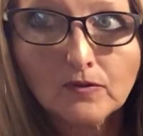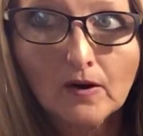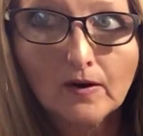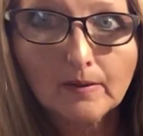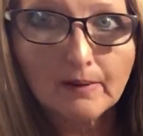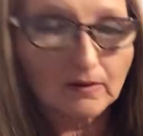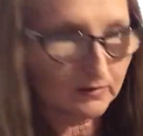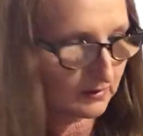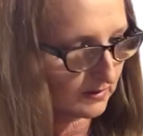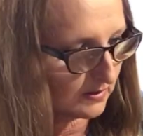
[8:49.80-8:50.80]
Sorry about
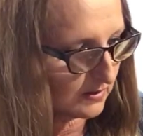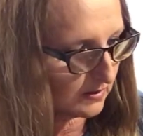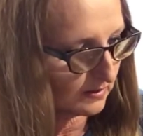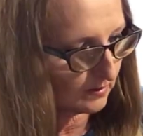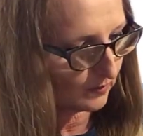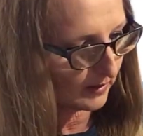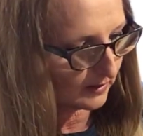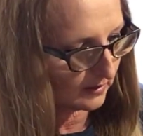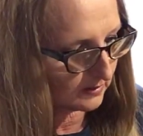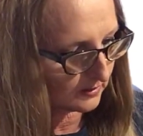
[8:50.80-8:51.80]
the tongue. When I
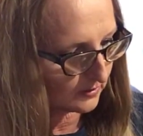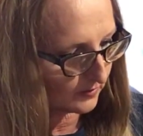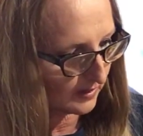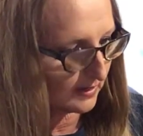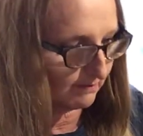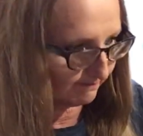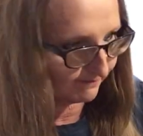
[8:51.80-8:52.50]
concentrate,